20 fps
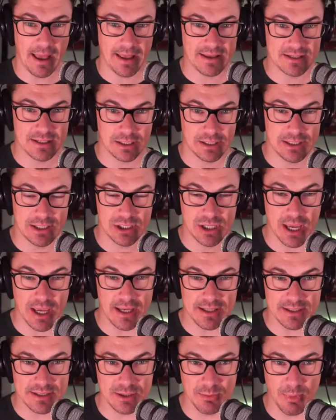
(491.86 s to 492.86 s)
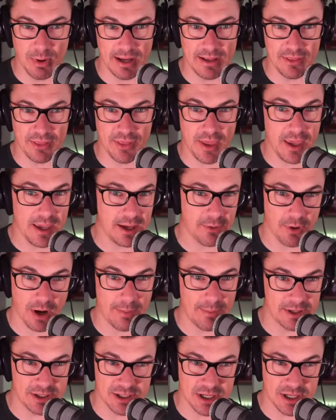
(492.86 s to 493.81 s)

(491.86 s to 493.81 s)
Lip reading: as cliche as you might think, right?